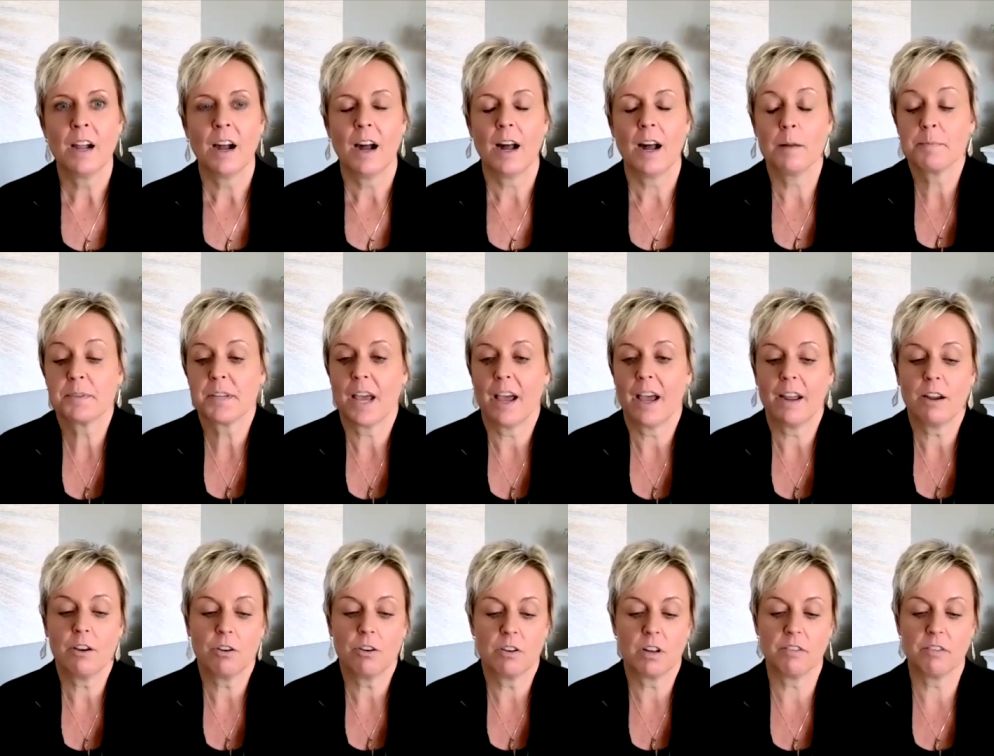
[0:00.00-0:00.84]
I'm
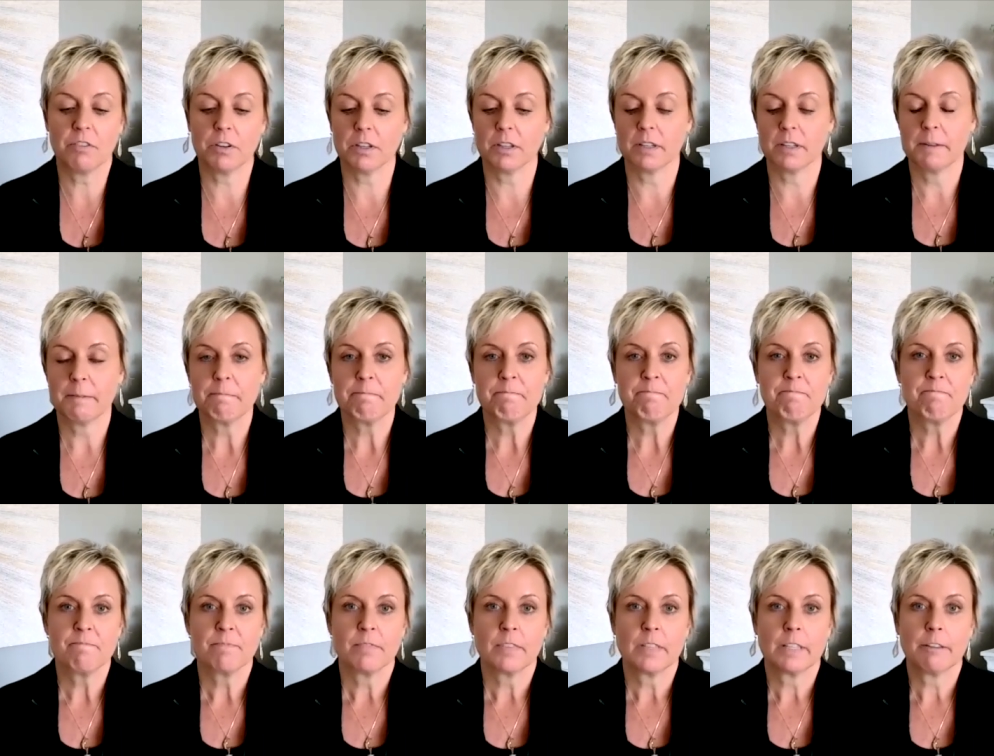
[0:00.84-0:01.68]
tired of a
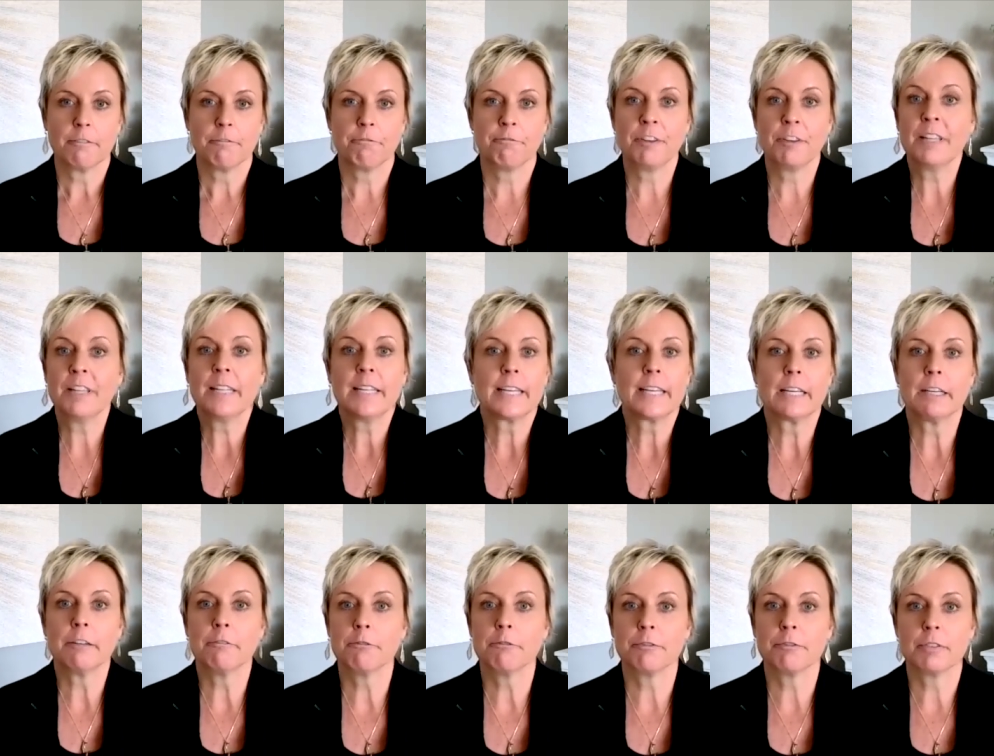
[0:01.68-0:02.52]
feeling
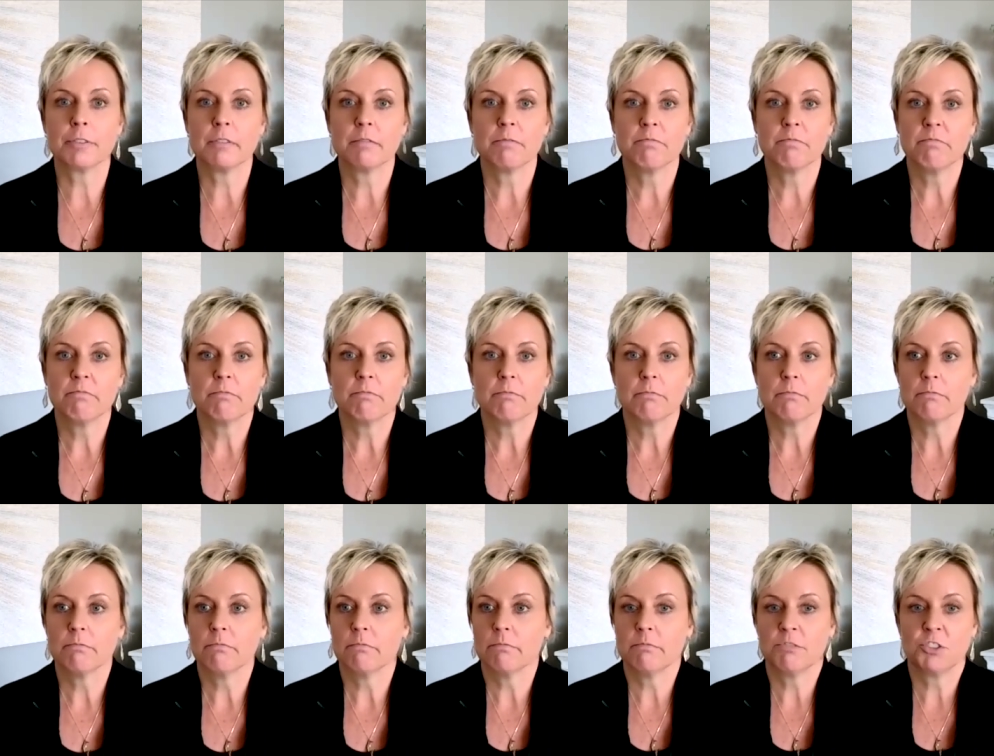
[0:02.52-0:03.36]
of
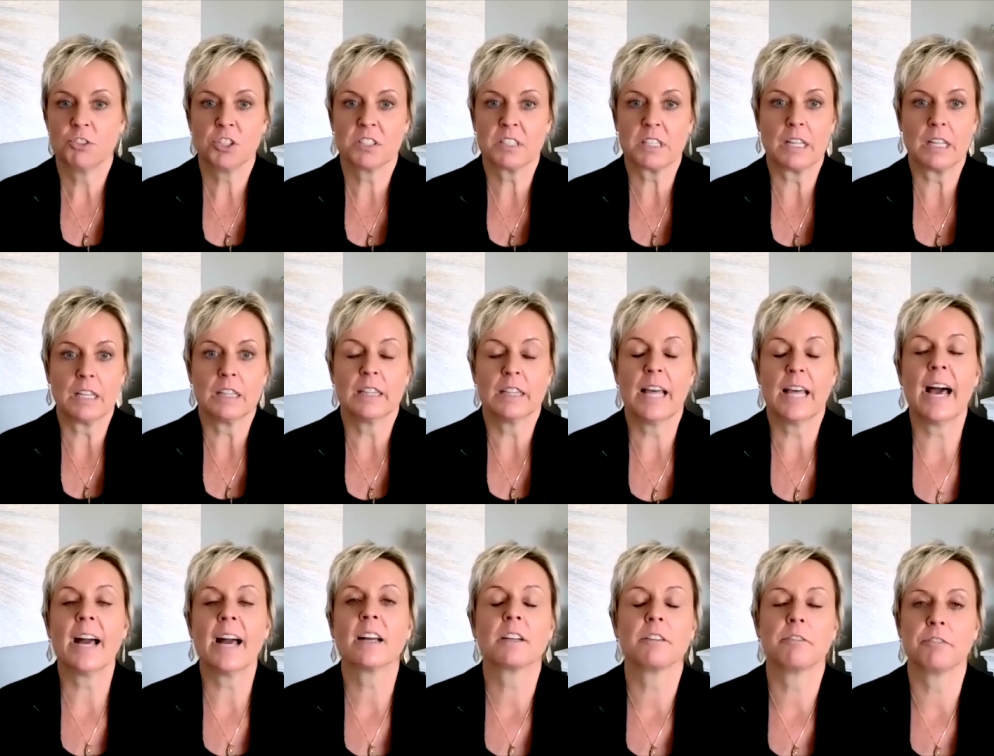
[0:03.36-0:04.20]
just a
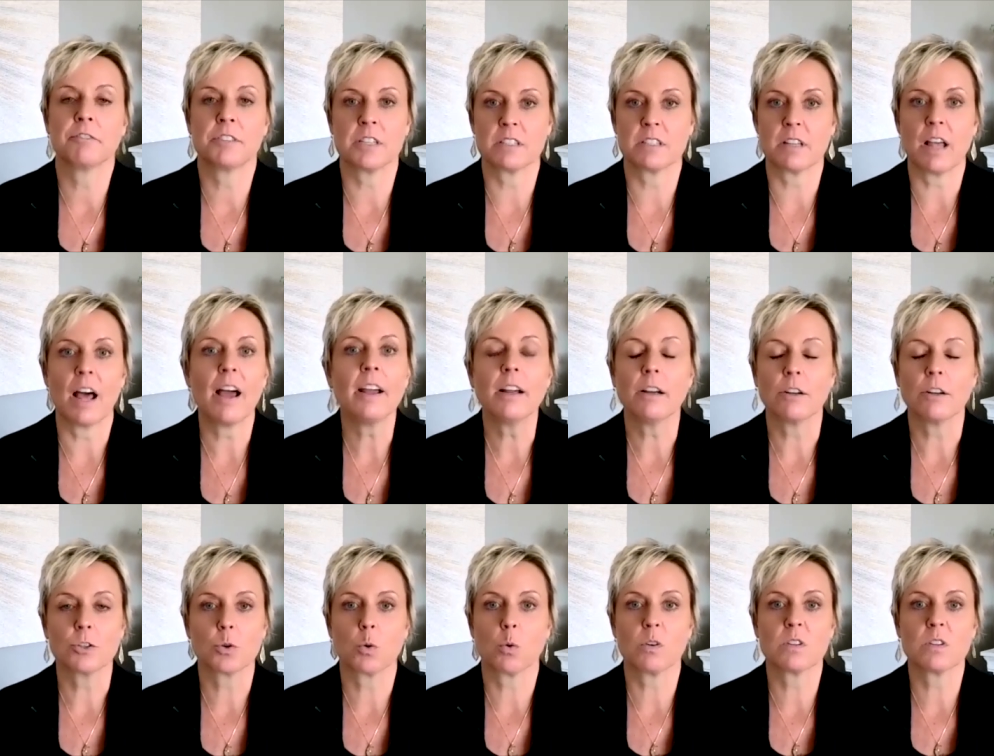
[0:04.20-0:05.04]
lack of desire
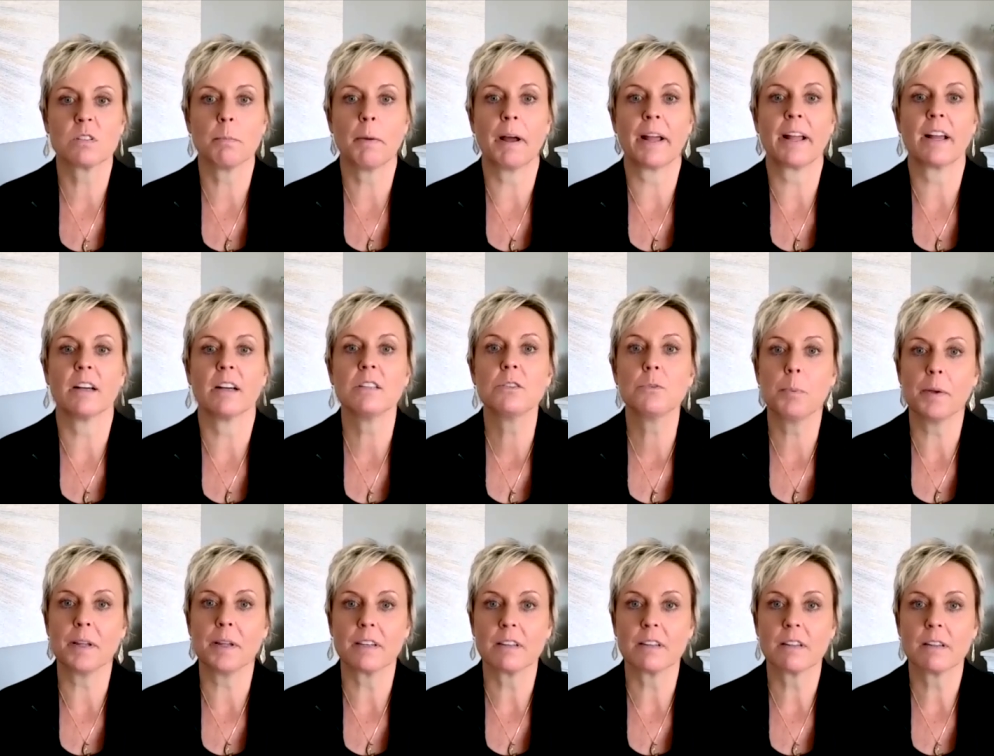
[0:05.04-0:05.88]
towards my
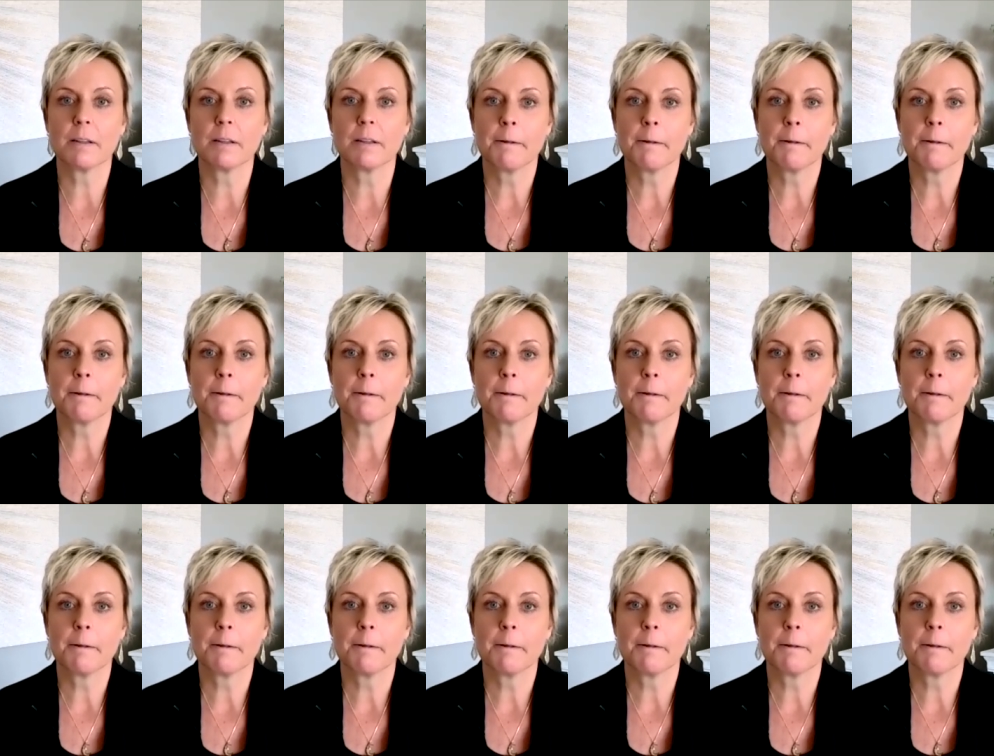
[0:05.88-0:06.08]
husband.